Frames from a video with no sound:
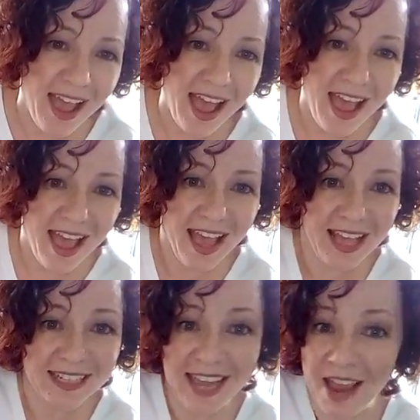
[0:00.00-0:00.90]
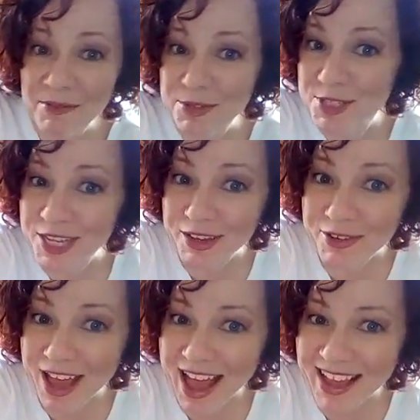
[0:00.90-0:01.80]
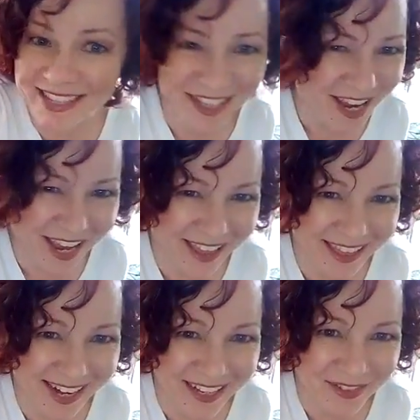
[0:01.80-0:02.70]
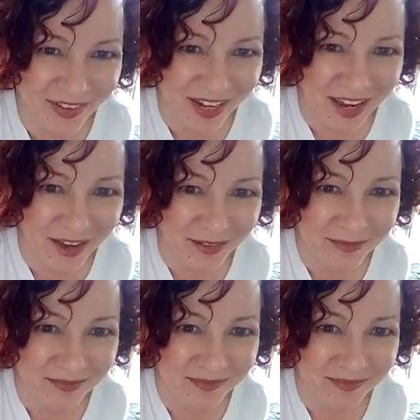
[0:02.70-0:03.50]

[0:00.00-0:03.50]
And I will see you guys in the next video.